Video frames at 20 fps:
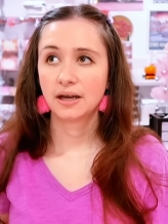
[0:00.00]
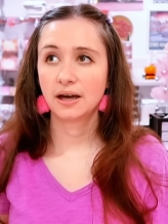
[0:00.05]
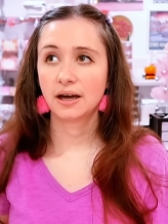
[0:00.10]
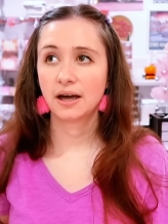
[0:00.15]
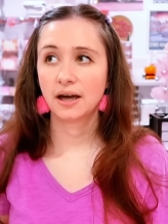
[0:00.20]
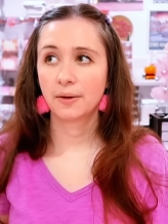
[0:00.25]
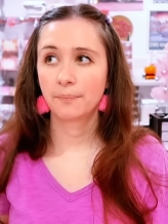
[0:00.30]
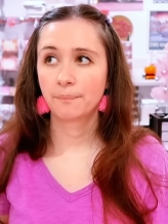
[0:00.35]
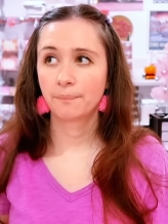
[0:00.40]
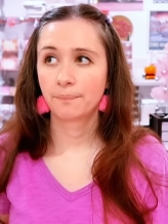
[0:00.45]

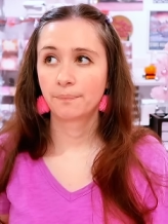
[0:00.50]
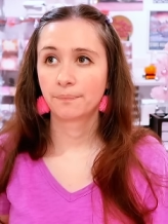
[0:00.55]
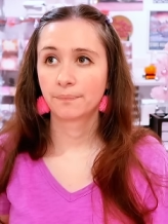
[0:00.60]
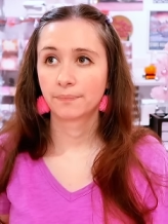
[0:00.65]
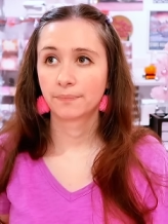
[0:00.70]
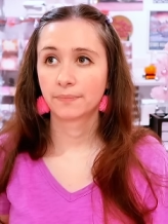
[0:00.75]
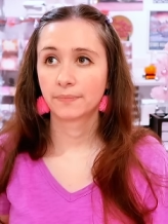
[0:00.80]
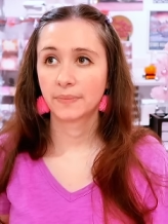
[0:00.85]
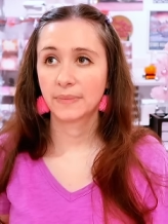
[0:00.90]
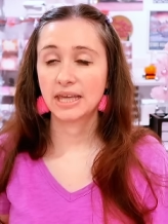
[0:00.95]
um,
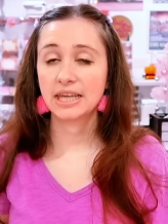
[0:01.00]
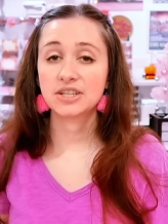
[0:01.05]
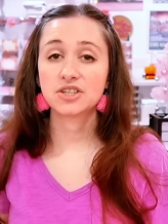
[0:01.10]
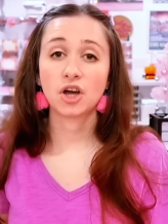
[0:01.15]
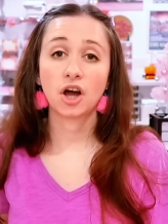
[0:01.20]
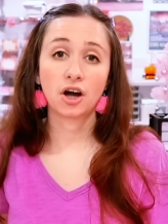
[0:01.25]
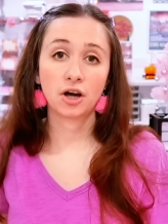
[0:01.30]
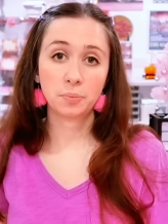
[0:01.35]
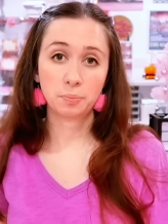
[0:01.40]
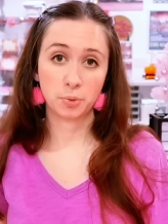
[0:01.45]

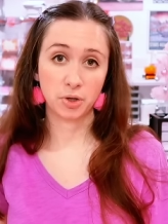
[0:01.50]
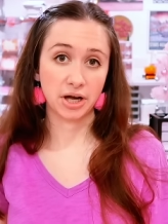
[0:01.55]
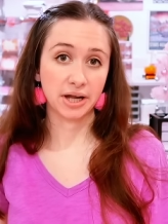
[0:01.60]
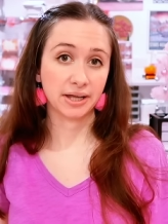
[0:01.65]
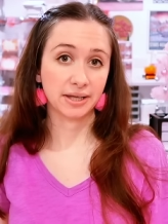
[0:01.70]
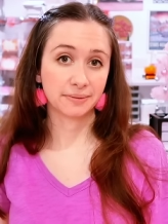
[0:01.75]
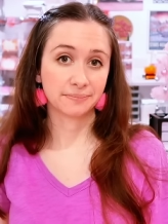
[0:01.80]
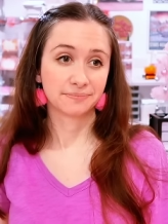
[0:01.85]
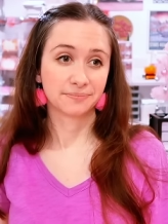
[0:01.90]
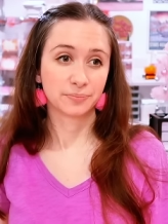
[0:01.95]
it's
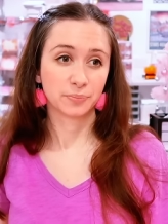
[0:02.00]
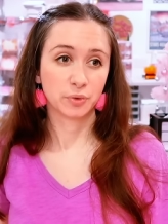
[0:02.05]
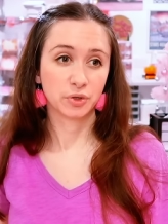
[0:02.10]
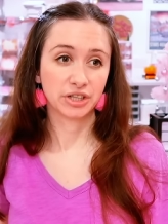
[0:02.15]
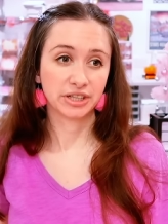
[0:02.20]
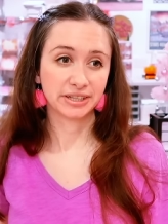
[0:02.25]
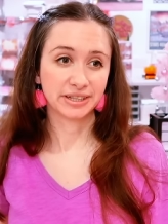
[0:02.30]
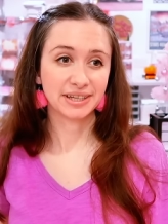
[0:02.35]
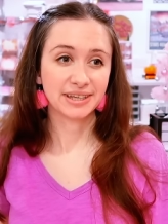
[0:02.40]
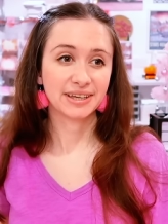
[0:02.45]
heartbreaking
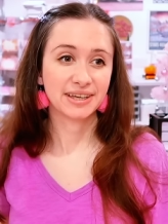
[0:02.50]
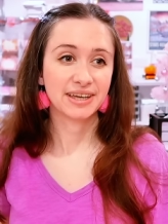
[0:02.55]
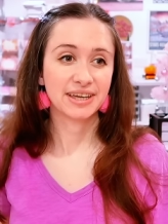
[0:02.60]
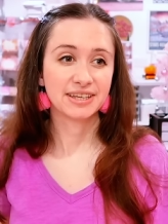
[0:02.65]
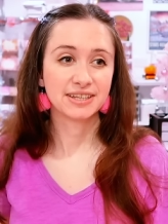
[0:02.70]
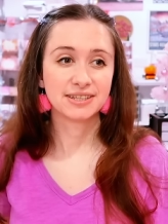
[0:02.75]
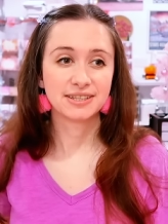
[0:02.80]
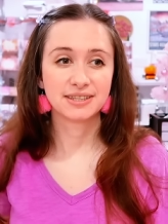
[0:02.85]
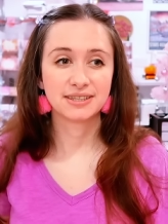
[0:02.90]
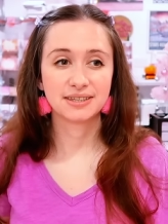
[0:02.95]
really
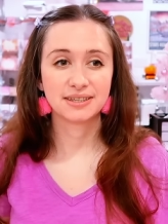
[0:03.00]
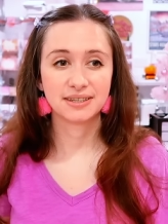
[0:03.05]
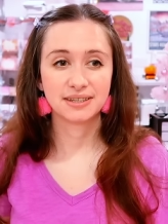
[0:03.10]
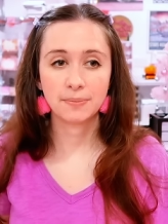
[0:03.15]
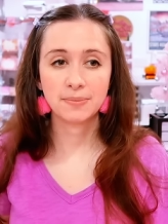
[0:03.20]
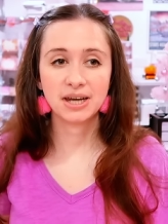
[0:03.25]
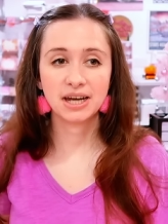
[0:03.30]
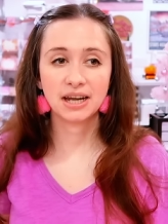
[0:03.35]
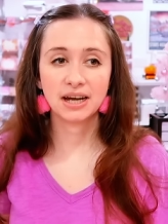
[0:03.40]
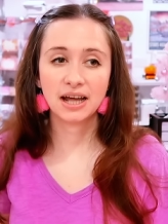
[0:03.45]
it's
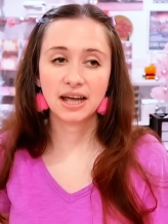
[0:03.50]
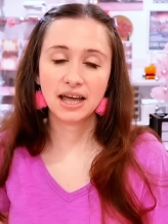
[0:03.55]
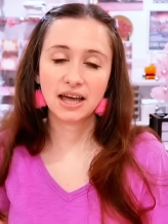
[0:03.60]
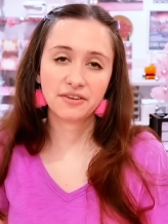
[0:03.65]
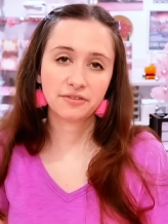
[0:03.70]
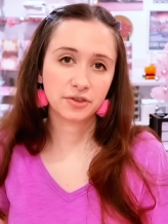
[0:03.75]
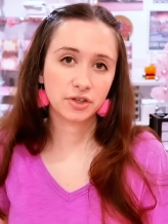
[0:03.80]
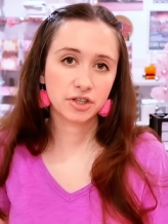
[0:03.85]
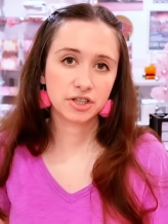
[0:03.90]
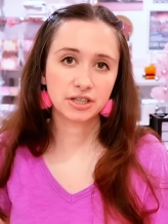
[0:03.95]
I mean and I
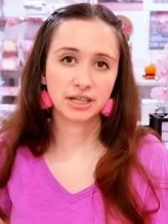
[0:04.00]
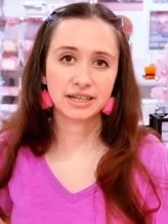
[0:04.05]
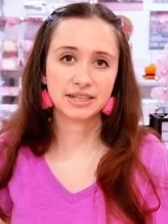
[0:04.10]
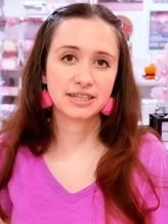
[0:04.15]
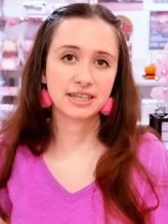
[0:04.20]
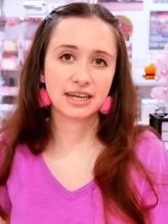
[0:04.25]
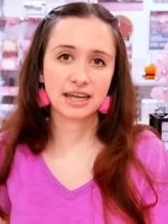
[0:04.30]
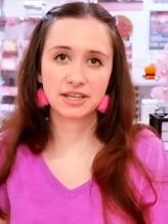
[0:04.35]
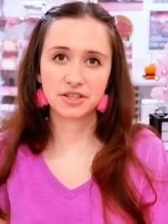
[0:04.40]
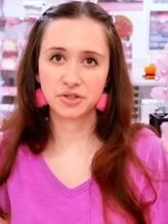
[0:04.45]
have good
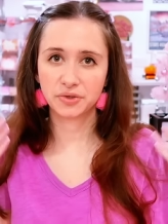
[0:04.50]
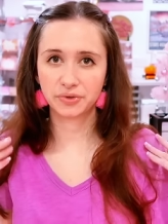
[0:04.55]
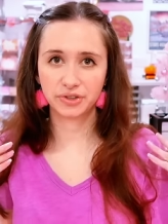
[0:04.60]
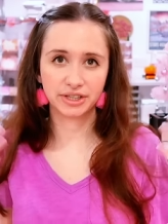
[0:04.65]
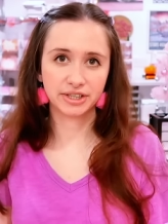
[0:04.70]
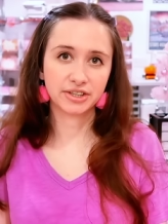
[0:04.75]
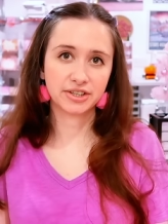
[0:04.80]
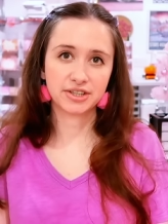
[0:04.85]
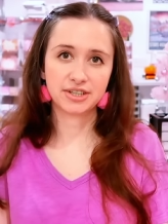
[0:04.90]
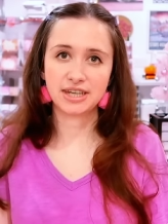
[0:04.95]
like today's a
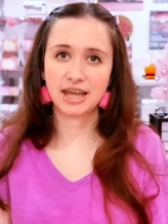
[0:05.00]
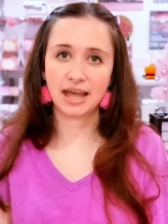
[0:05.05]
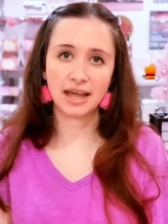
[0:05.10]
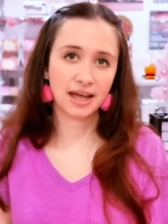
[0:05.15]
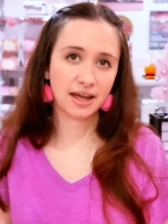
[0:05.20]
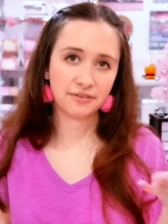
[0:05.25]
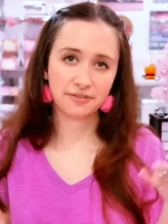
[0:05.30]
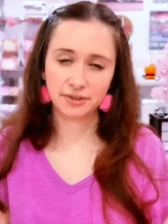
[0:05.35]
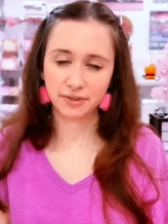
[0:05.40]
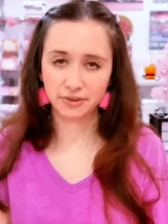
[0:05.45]
really good
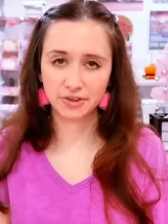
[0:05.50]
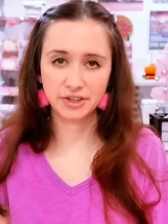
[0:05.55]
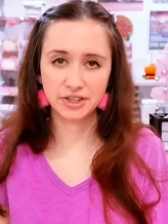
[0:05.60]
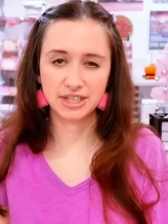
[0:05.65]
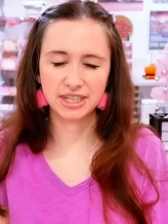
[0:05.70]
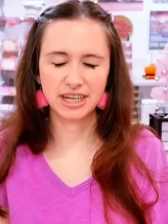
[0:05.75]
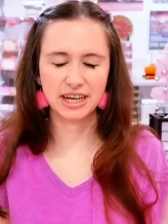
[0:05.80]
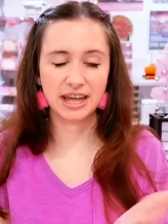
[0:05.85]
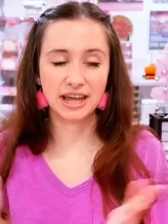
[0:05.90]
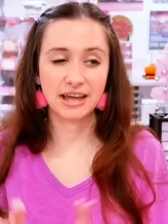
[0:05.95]
day I feel
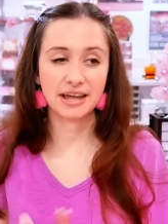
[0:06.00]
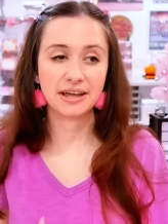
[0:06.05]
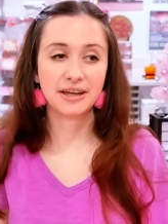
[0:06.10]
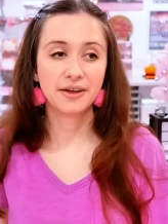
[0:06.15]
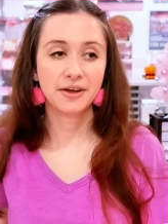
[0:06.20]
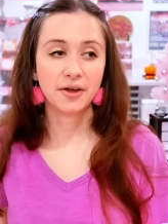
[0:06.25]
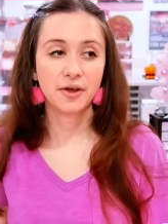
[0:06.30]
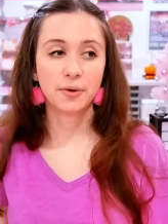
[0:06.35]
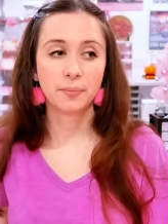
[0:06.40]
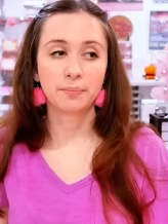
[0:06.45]
good today
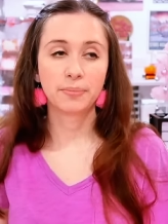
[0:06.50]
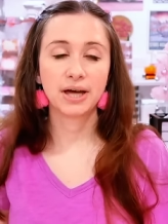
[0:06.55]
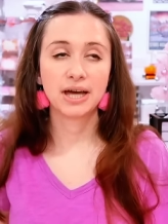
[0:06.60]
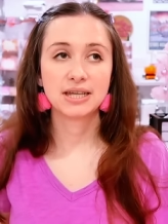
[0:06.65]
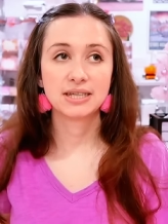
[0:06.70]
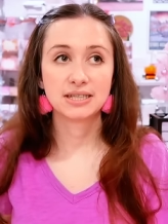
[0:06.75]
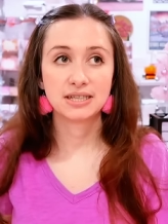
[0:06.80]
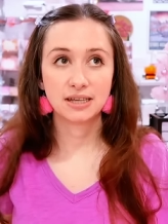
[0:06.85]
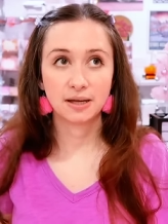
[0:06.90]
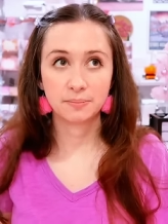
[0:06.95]

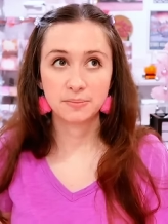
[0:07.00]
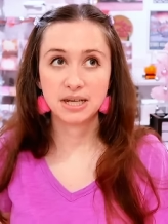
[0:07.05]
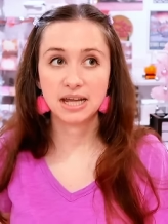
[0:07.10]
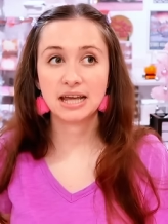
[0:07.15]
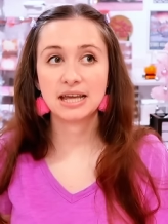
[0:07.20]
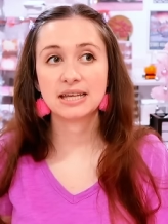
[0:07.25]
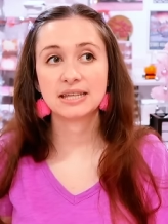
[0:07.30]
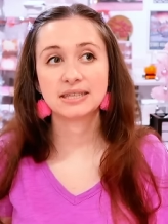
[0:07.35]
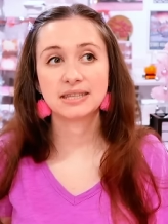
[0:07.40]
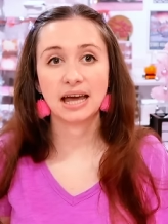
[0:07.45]
but some
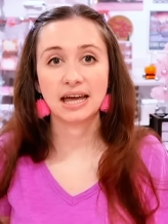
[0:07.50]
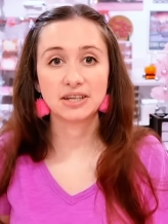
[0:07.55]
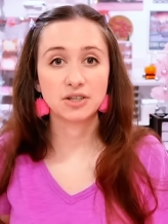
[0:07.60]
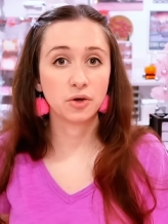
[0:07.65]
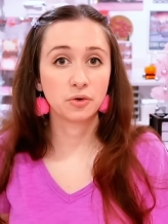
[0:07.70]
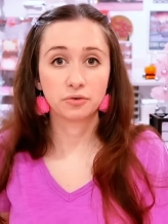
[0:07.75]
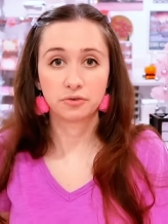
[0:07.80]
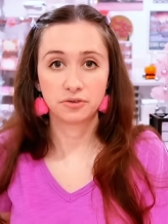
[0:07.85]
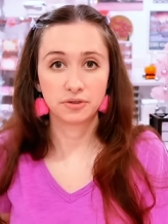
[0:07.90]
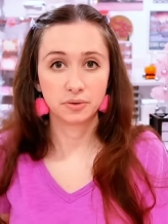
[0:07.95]
days I
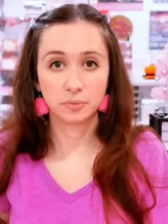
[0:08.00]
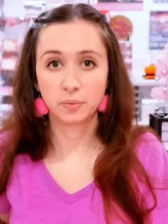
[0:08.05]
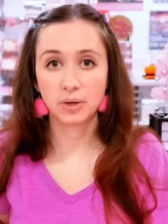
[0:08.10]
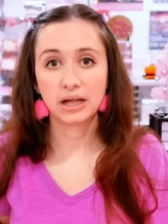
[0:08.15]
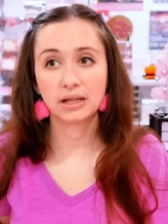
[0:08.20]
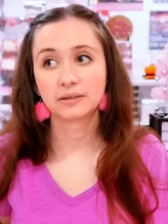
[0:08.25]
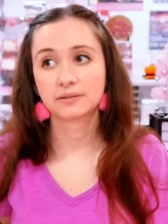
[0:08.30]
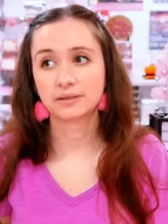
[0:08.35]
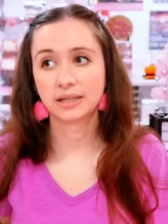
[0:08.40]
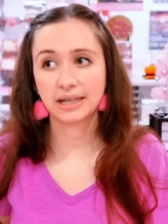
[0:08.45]
don't feel
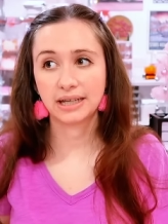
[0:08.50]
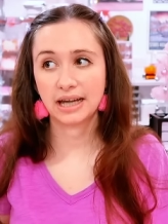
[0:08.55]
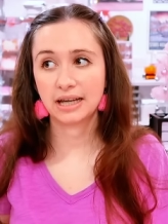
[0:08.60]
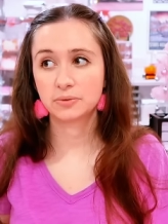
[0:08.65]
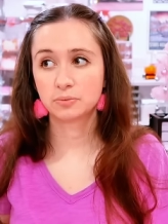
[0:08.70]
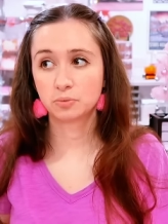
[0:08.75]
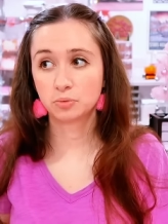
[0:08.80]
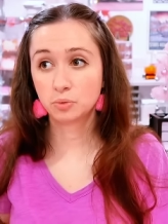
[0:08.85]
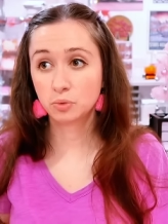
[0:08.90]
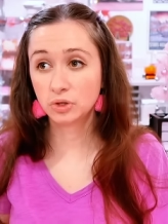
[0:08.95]
well like I
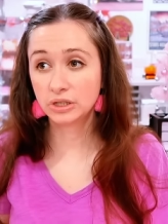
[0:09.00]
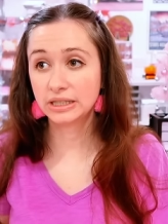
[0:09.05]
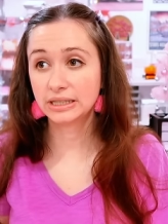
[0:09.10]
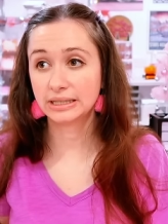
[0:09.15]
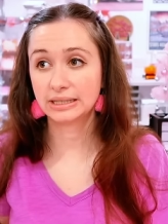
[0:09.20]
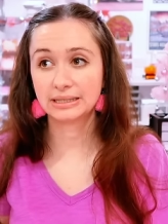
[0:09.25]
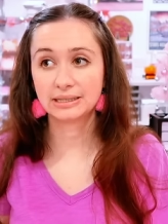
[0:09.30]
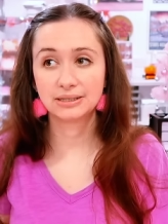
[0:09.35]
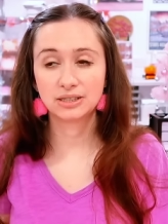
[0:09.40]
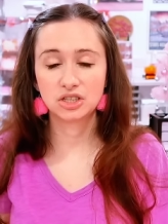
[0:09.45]

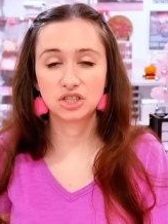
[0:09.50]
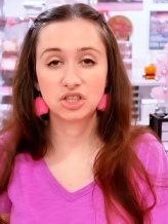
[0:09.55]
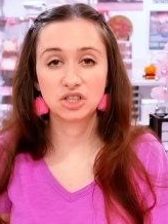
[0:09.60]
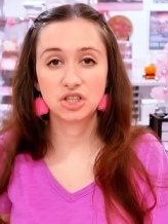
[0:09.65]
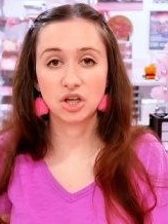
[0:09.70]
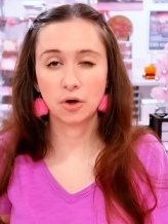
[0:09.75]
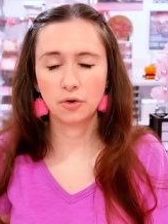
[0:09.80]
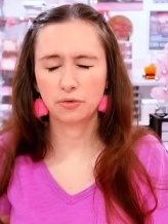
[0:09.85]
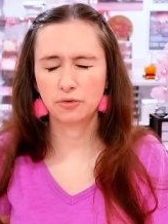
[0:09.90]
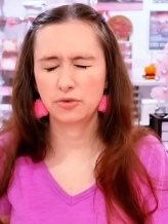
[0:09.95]
really
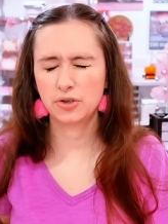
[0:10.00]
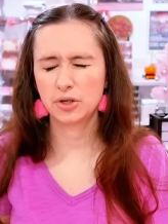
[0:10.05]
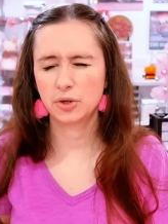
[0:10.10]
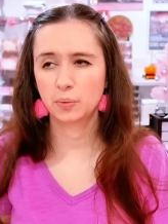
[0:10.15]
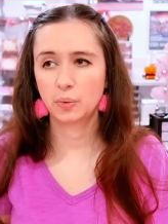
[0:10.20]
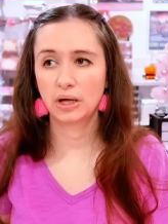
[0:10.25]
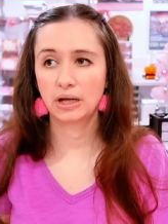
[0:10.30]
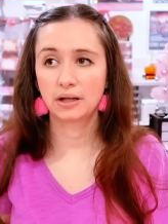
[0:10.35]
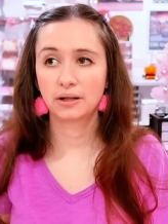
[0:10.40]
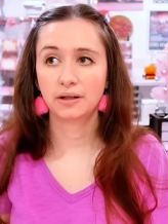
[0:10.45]
don't
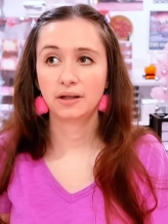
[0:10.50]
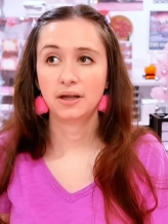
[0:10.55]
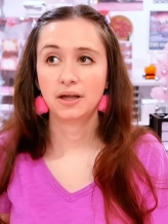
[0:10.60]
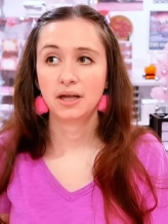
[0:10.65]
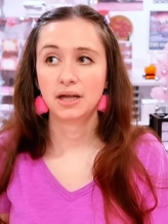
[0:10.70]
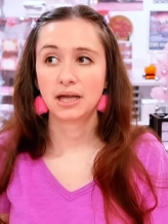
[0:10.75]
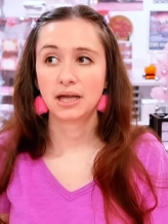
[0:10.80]
feel well